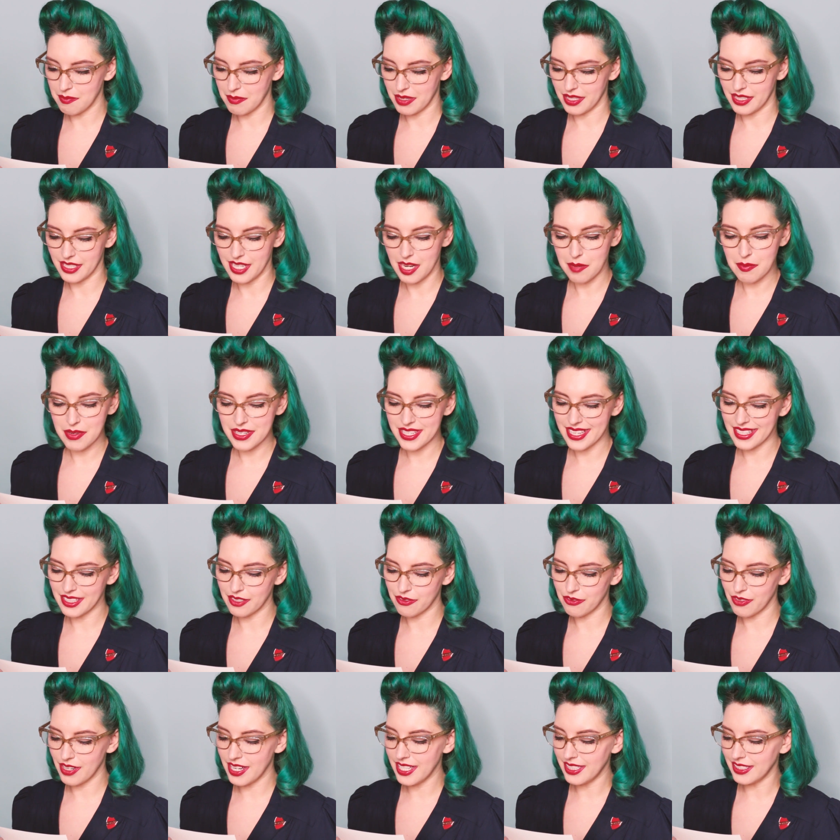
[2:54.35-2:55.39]
but the numbers on the
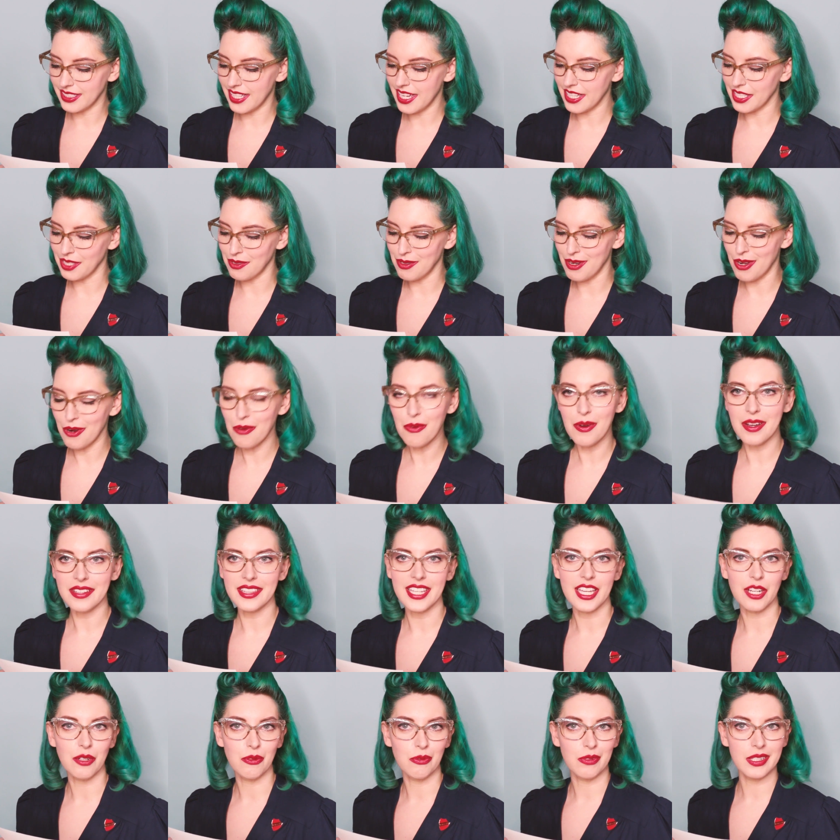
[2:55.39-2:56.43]
front let you know what
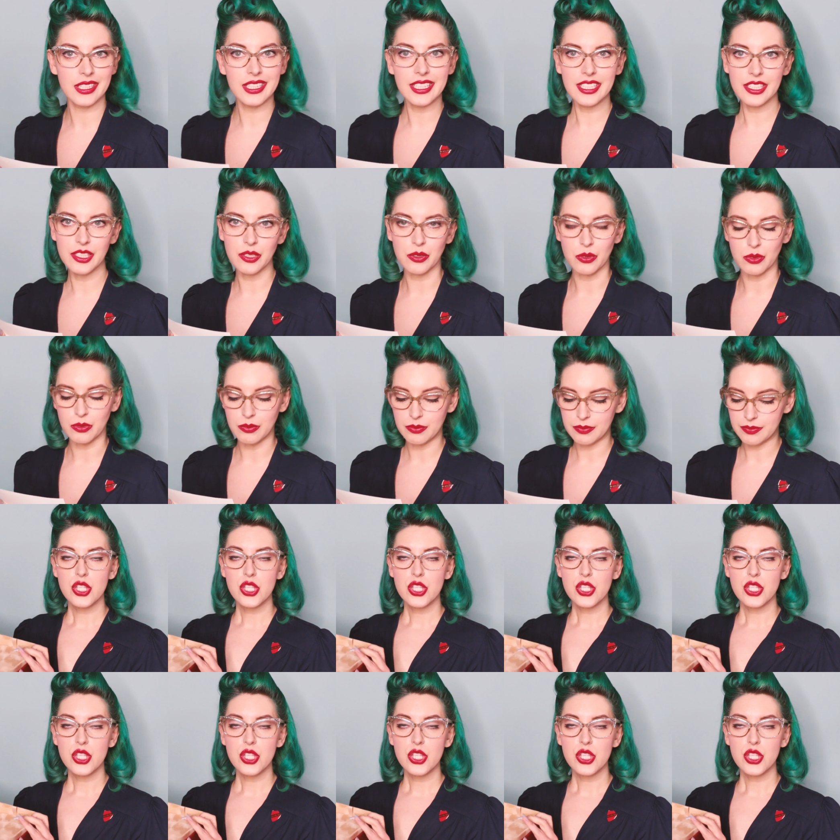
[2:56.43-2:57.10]
they really do.